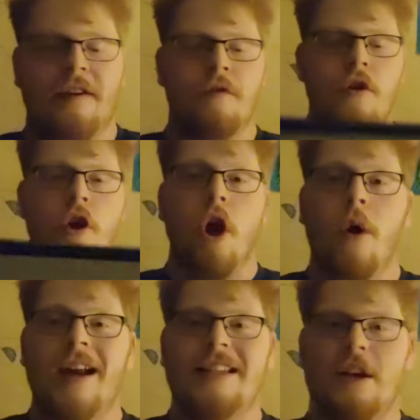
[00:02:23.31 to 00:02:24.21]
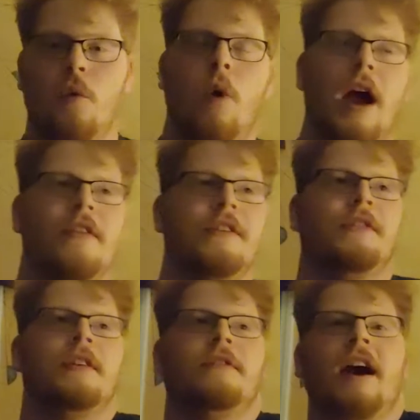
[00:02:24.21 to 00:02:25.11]
I have no idea why this
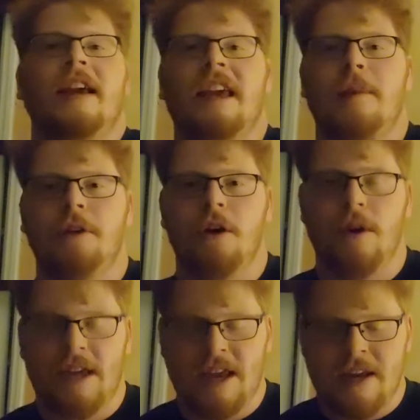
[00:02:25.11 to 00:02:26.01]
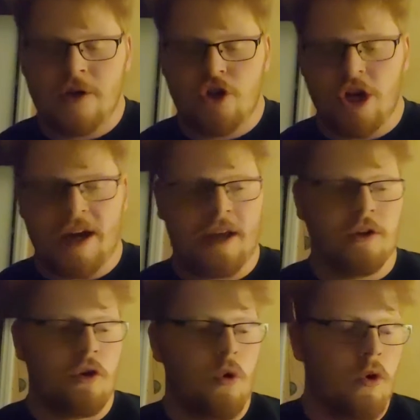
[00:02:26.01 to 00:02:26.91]
is. I kept going in and checking
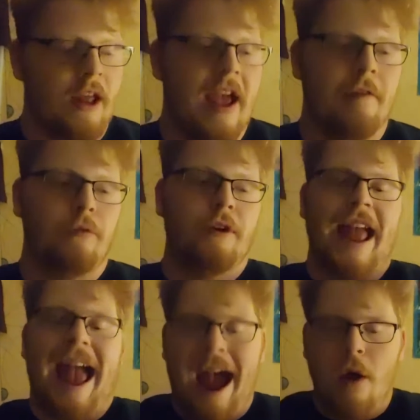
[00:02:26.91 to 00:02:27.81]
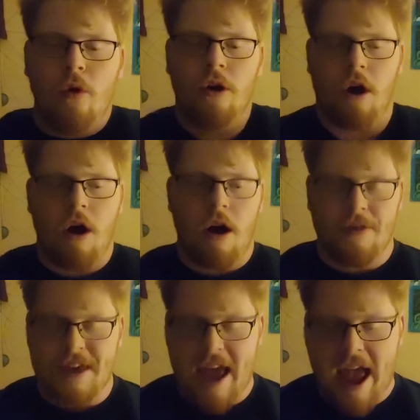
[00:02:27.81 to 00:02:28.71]
the cord every hour on
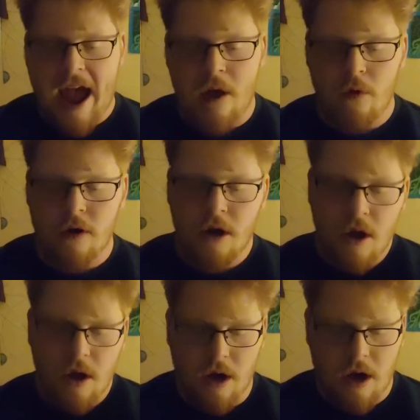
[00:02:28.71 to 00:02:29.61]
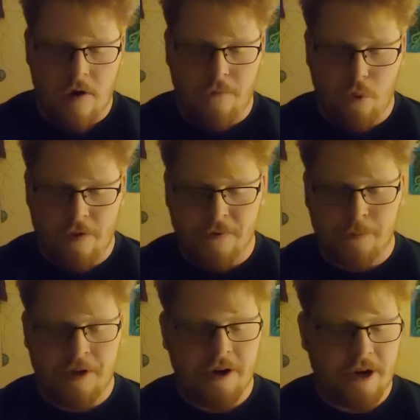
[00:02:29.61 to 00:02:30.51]
the hour for this
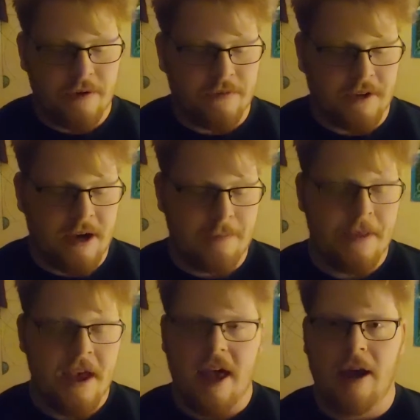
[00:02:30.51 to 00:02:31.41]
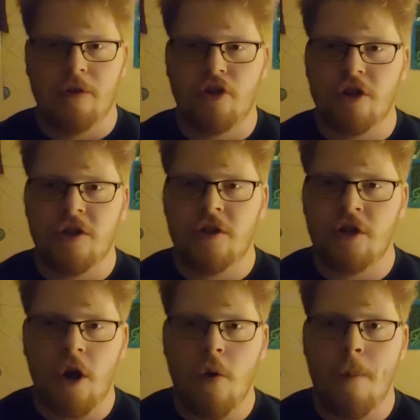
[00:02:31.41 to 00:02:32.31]
period of time, and I was just
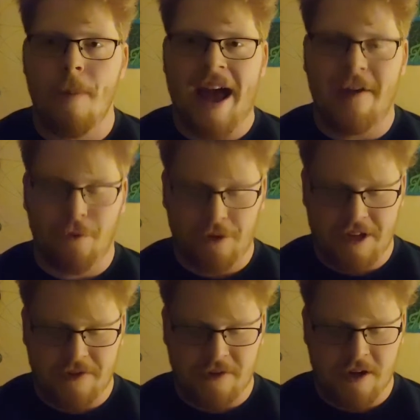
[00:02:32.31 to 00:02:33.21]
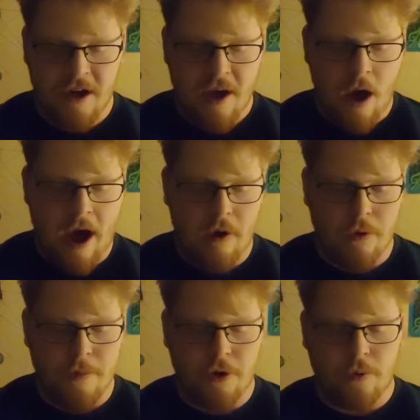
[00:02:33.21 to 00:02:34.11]
so baffled as to how
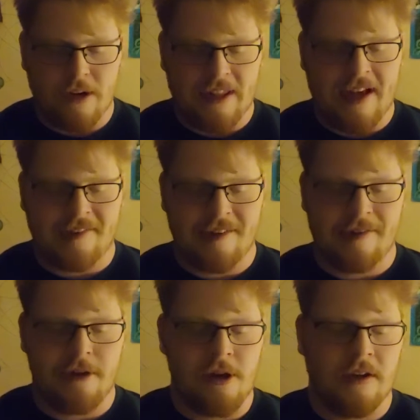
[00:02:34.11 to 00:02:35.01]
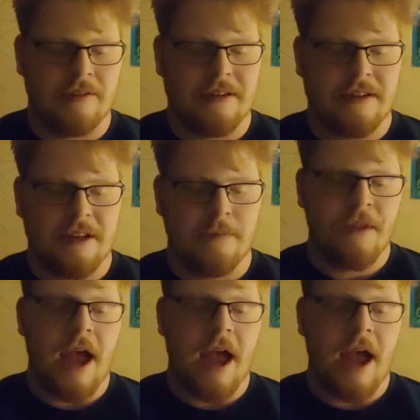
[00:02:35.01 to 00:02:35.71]
the milkweed lasted as long as it did.